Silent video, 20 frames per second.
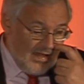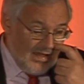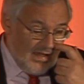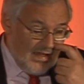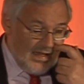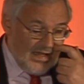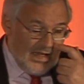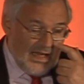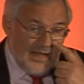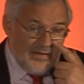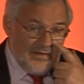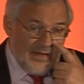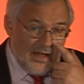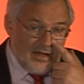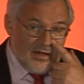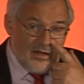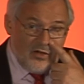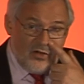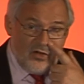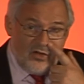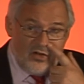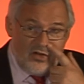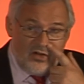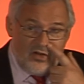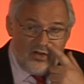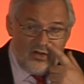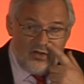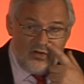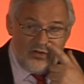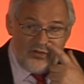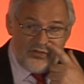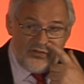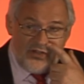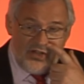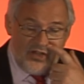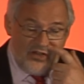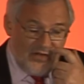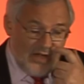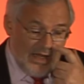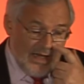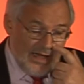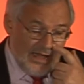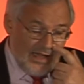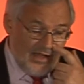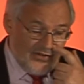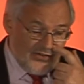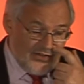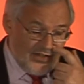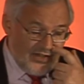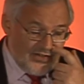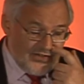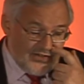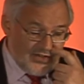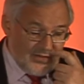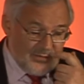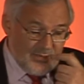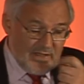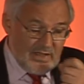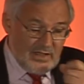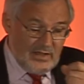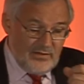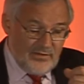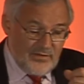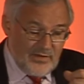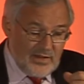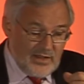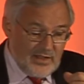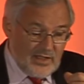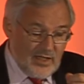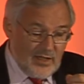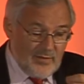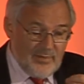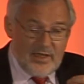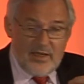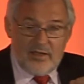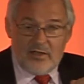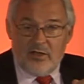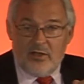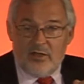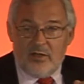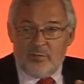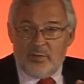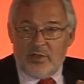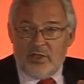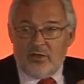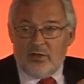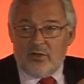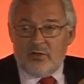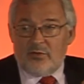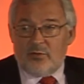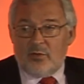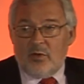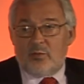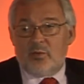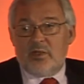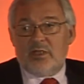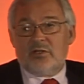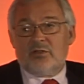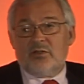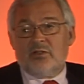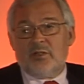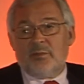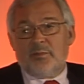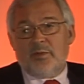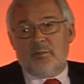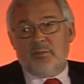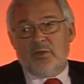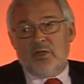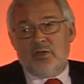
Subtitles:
And that also allows us to begin thinking about going beyond what we call the Bermuda